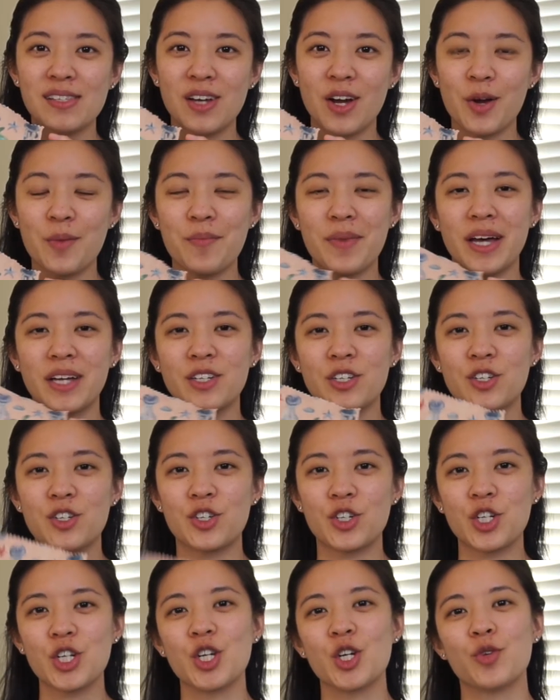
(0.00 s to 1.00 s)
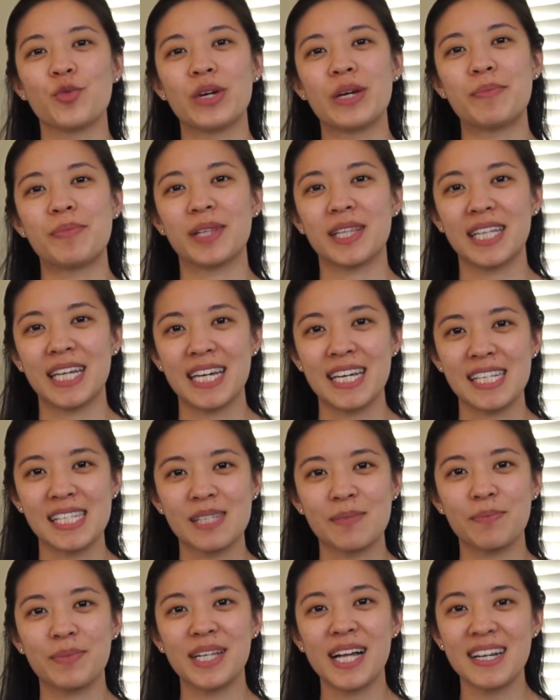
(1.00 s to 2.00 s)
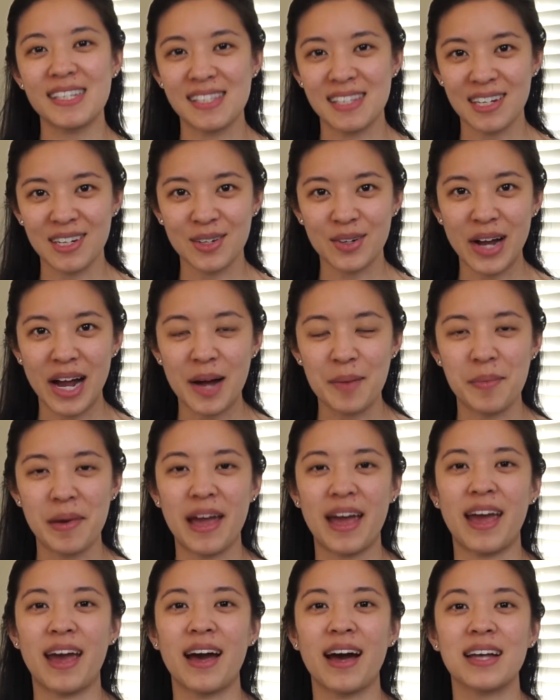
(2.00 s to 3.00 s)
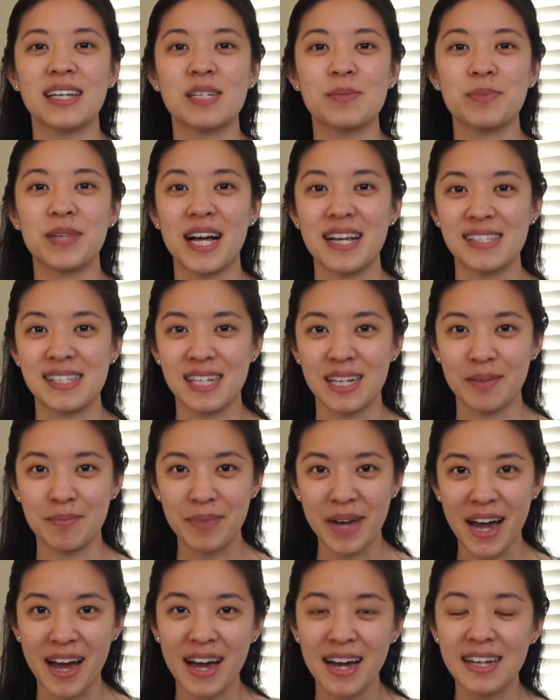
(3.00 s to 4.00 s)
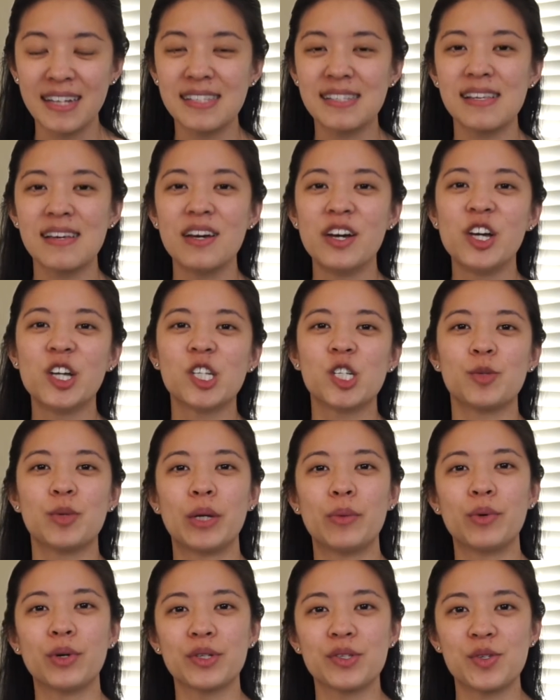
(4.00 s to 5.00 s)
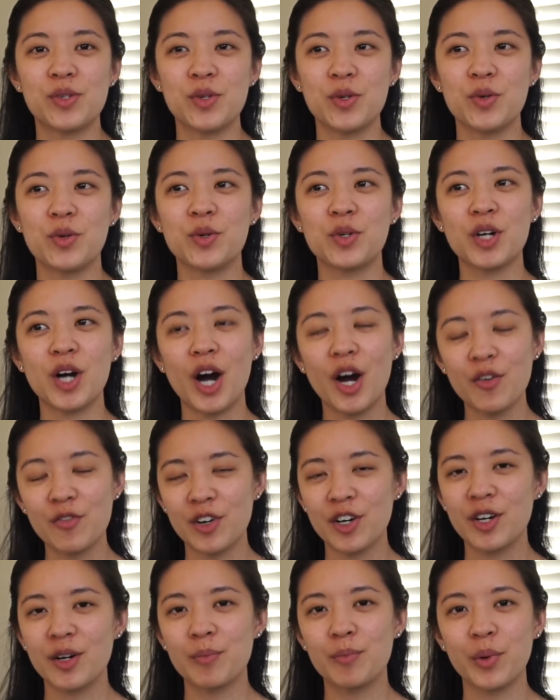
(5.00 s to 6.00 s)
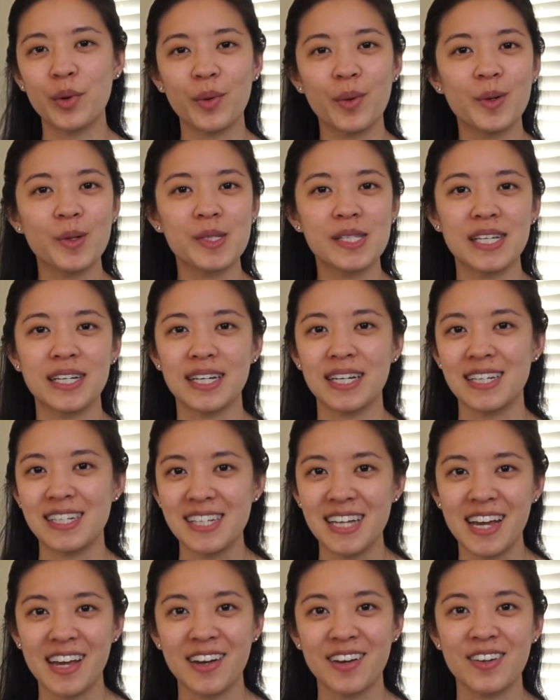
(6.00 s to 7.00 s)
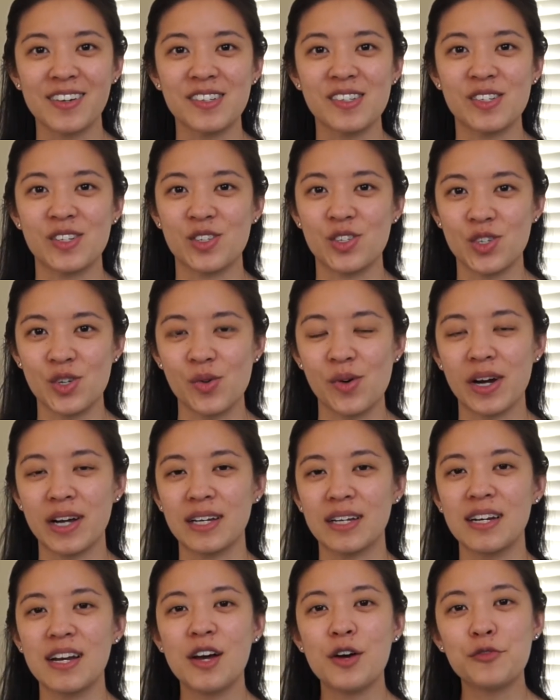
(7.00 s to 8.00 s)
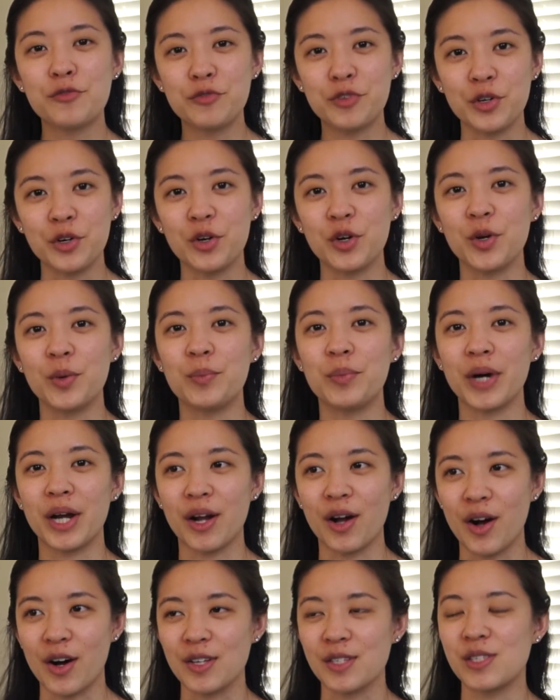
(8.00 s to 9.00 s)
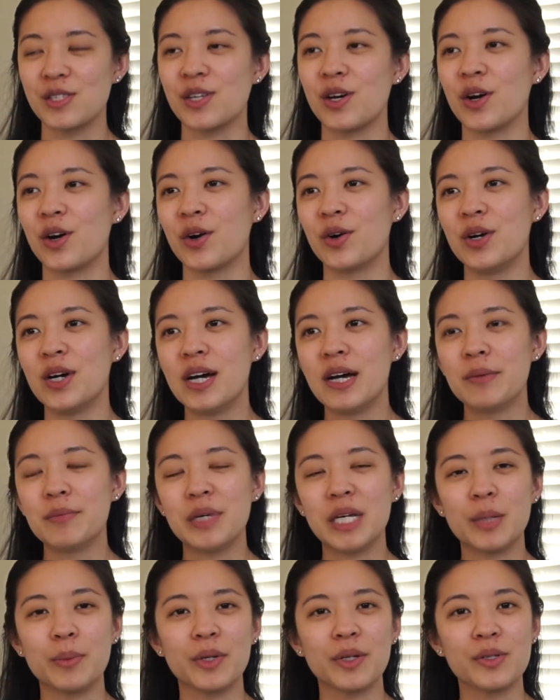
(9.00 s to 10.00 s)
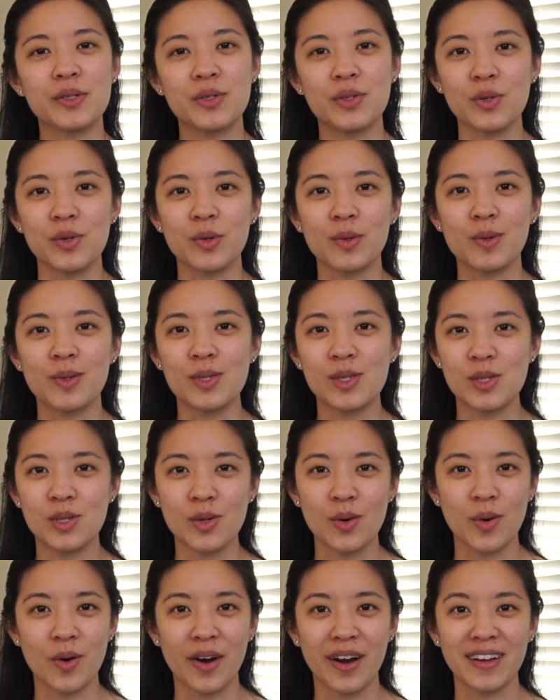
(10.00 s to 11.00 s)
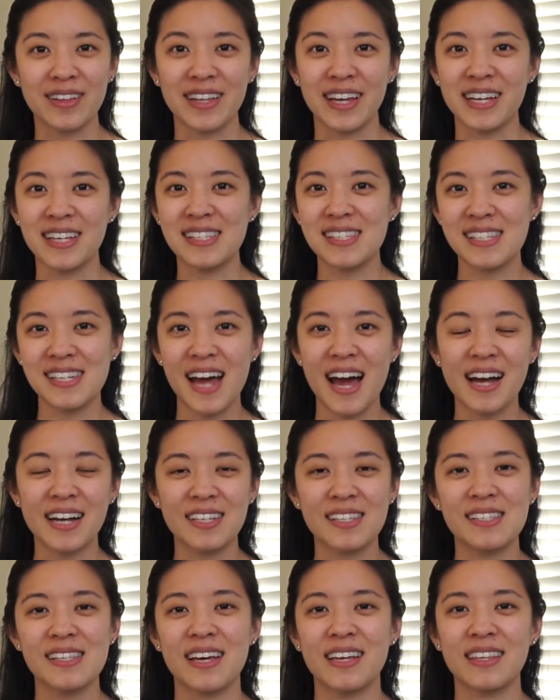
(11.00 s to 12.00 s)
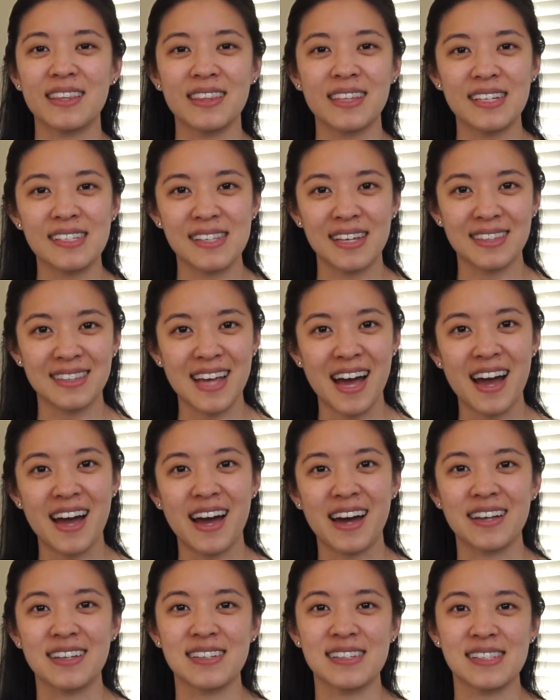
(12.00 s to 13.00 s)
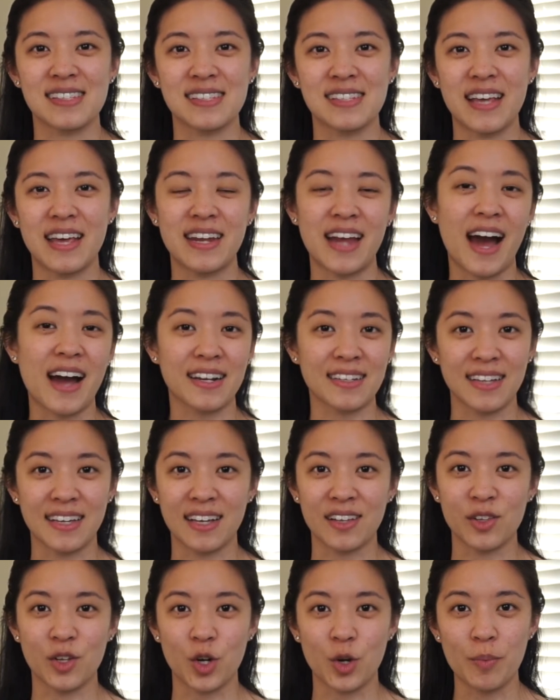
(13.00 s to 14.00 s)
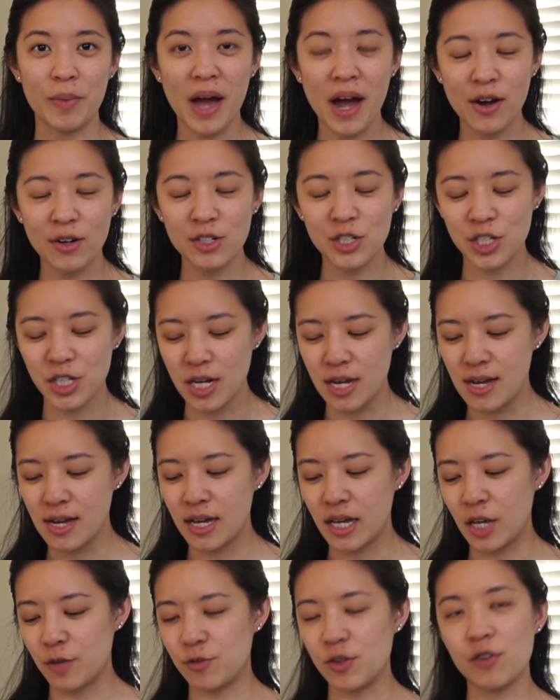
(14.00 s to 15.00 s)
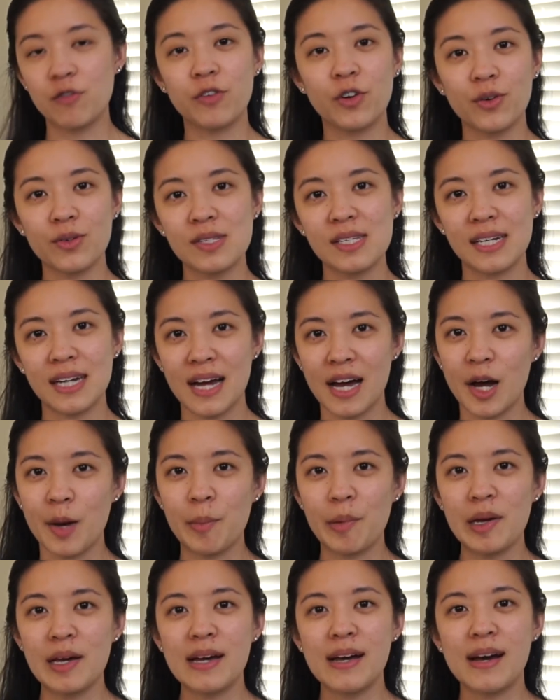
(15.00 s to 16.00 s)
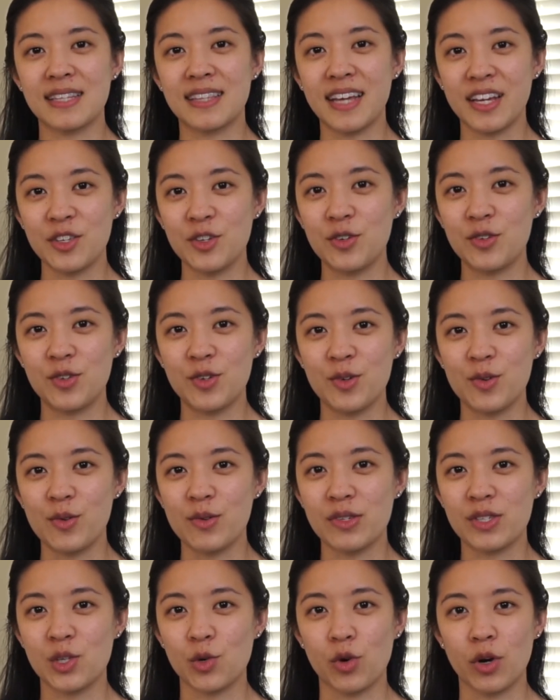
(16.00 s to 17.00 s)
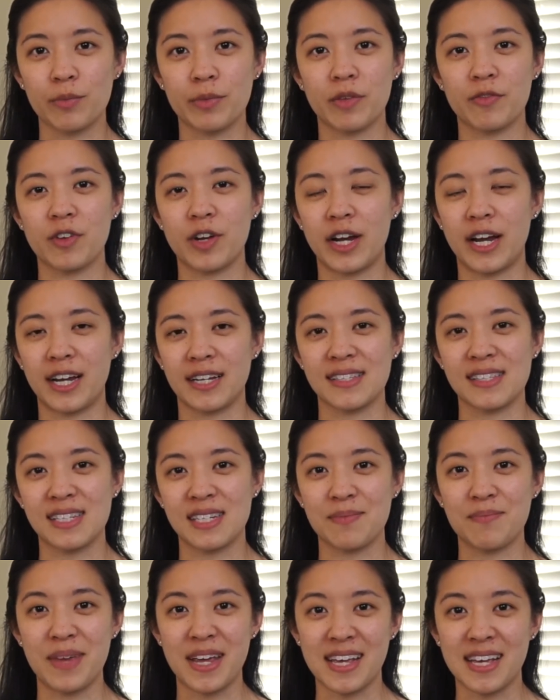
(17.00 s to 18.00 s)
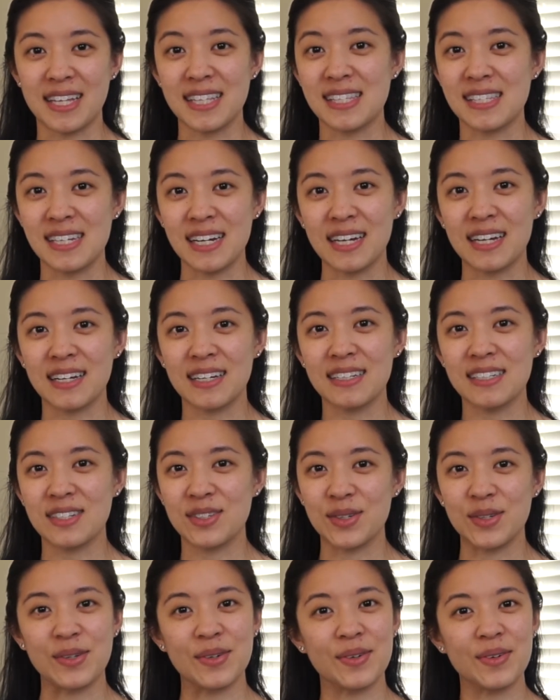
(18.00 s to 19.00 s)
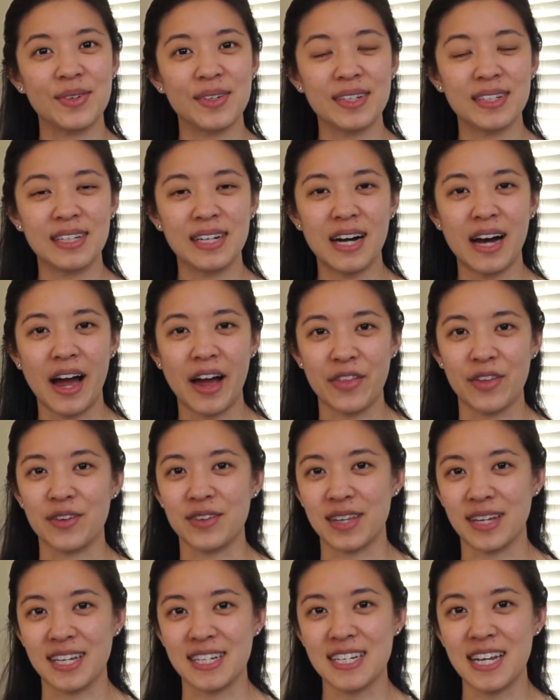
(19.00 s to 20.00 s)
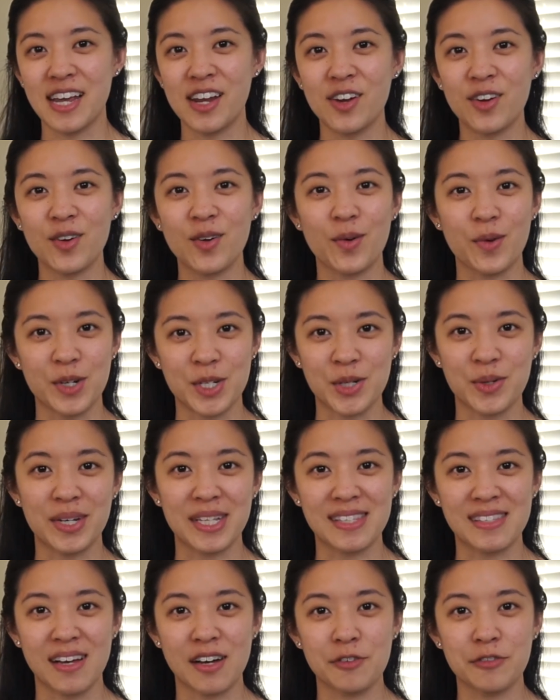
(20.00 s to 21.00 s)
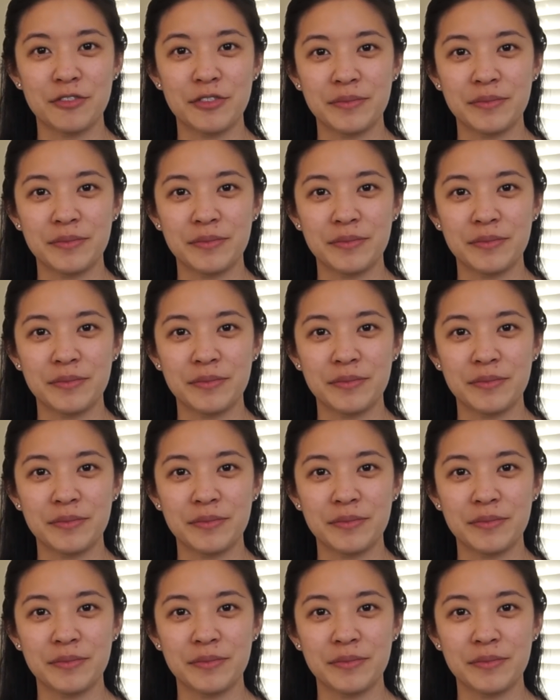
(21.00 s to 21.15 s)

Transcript: are meant to replace plastic wrap and plastic bags to be able to cover bowls and containers to store food, but also be able to store like snacks and things like that and act like a little pouch if you fold it up. Then you use the warmth of your hands to make it stick to either the container or to itself.